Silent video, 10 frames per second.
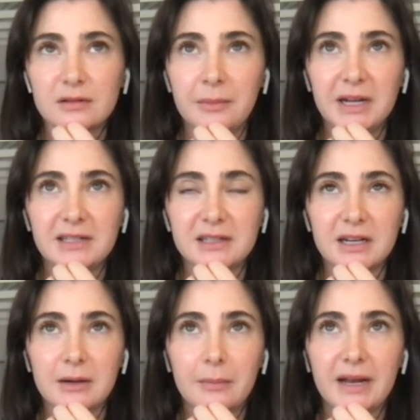
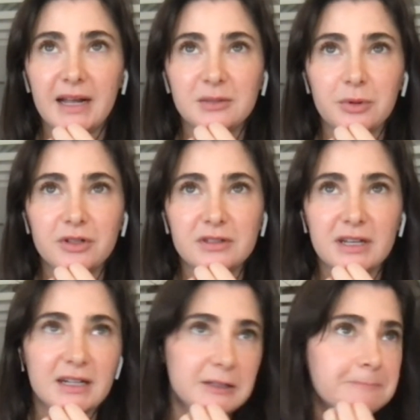amazing. But I suppose
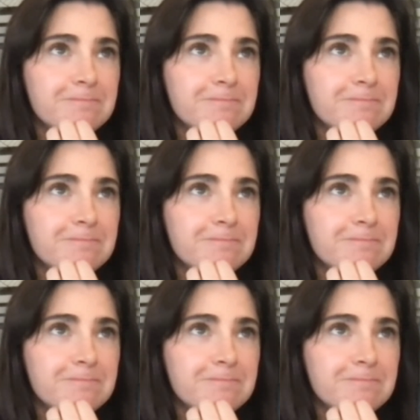like